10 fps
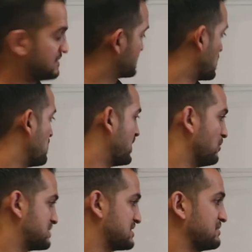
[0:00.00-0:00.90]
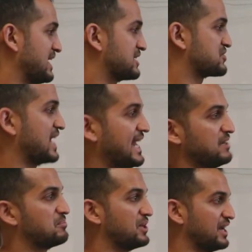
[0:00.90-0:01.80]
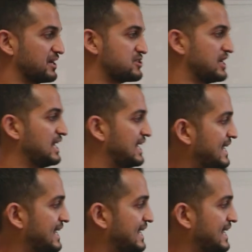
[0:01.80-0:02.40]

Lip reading: so it helps us with extra hand in production.